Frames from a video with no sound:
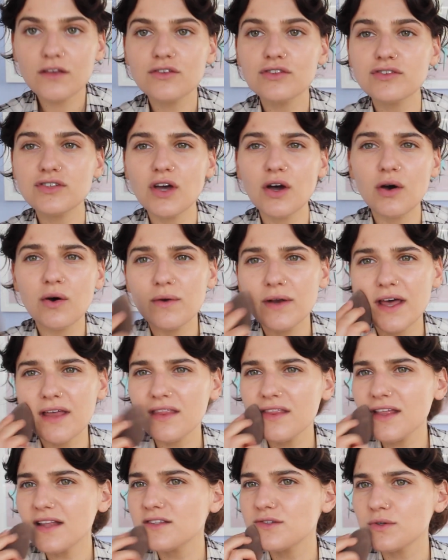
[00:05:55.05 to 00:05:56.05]
So now
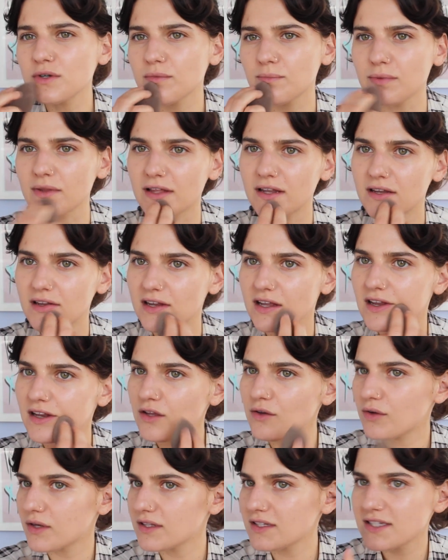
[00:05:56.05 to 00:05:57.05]
that that's sort of blended in,
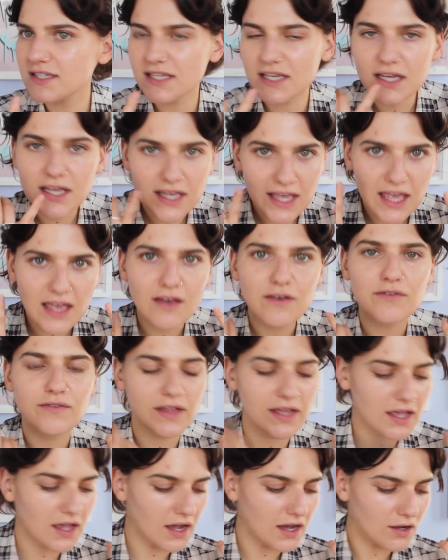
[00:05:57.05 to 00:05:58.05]
you can see it gave
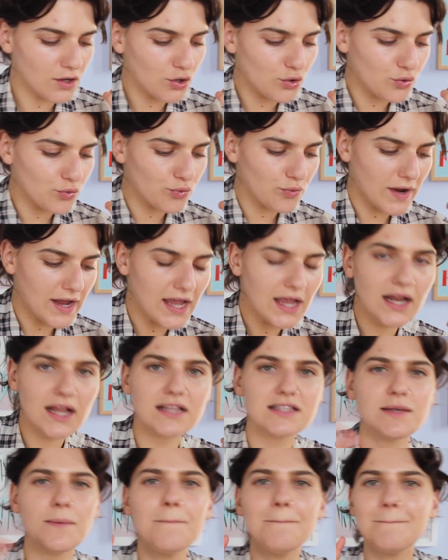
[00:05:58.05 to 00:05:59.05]
like
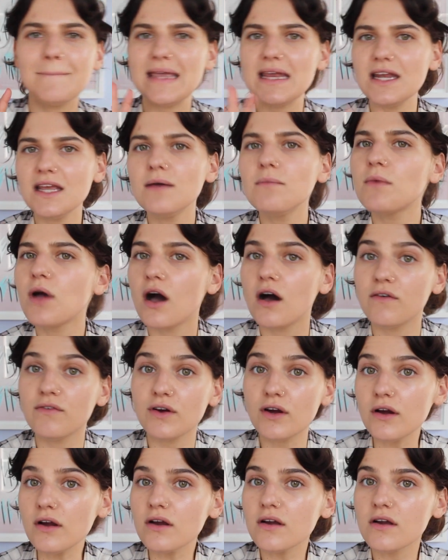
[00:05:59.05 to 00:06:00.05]
it's a medium
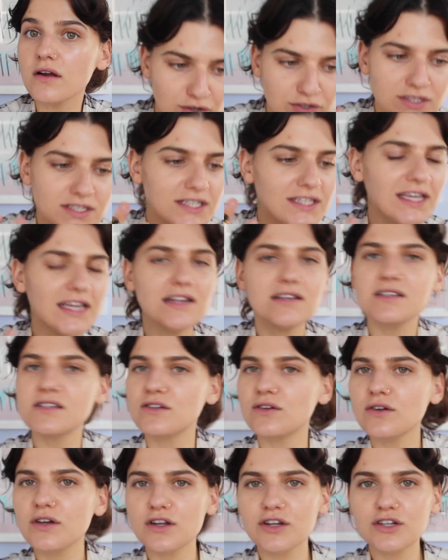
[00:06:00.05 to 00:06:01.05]
cover. Your skin is
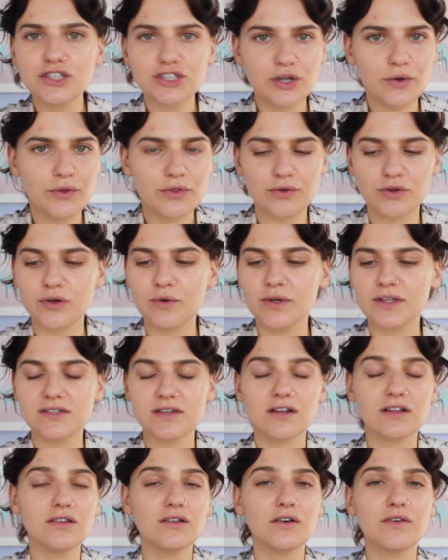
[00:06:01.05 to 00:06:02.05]
still gonna show through. It's
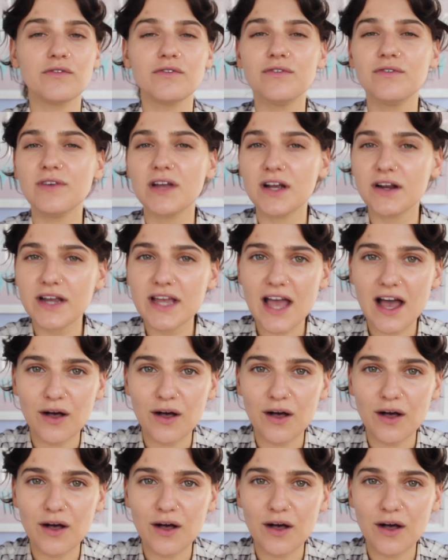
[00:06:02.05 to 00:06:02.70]
gonna look very